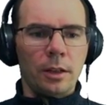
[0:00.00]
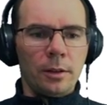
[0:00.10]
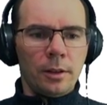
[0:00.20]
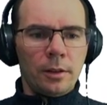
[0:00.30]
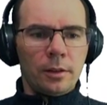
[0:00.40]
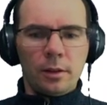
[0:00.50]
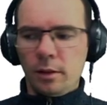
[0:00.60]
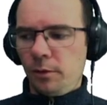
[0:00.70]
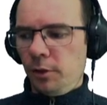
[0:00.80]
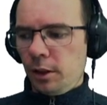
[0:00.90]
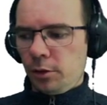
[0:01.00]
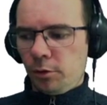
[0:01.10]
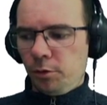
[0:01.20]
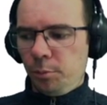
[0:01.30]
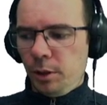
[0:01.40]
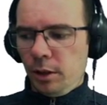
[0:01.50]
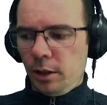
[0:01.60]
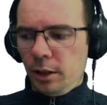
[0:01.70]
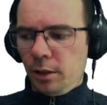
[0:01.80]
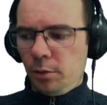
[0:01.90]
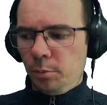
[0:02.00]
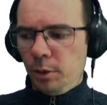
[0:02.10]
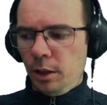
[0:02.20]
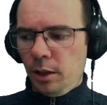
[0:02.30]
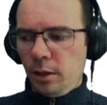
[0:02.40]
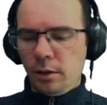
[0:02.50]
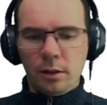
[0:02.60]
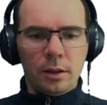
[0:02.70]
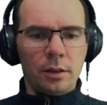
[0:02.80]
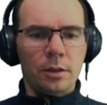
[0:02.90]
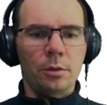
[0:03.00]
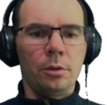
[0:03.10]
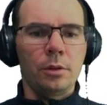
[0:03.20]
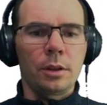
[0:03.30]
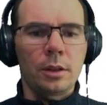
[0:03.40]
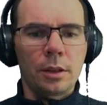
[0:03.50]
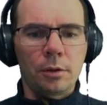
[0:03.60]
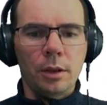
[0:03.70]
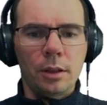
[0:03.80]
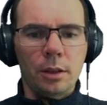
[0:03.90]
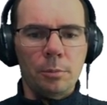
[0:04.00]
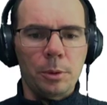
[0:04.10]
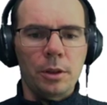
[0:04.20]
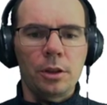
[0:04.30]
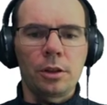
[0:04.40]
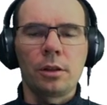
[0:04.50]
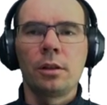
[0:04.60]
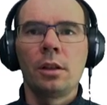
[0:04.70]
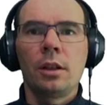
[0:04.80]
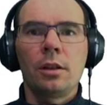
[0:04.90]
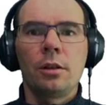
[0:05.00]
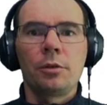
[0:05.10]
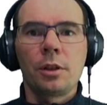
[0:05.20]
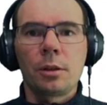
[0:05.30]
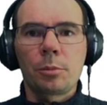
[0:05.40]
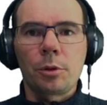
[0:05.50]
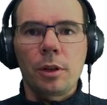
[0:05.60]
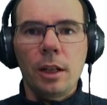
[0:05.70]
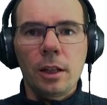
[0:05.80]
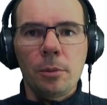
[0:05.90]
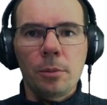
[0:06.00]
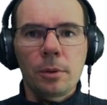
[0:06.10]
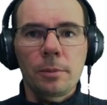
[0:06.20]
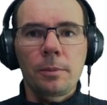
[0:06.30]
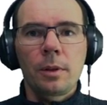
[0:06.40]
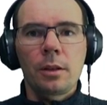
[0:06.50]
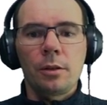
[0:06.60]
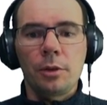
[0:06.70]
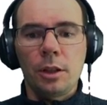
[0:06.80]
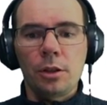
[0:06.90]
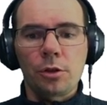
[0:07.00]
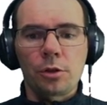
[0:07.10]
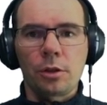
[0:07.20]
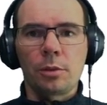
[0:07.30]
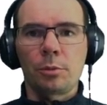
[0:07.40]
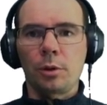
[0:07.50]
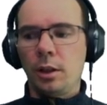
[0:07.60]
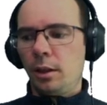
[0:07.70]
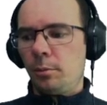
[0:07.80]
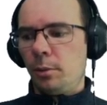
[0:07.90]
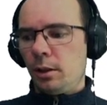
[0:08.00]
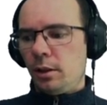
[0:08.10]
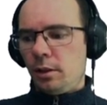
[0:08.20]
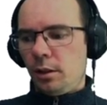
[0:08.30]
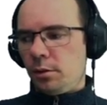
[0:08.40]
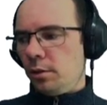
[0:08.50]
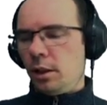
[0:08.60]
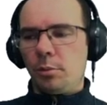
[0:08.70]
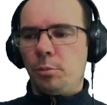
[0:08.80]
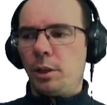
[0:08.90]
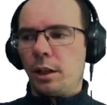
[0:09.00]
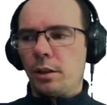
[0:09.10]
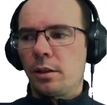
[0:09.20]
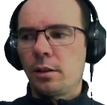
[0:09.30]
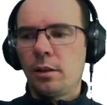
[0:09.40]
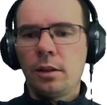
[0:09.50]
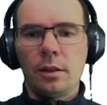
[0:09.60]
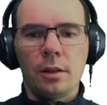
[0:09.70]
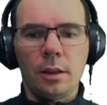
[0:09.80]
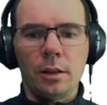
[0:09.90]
the vector of Pi's to Pn is called a discrete composition of a number m, of an integer number m, into n parts. And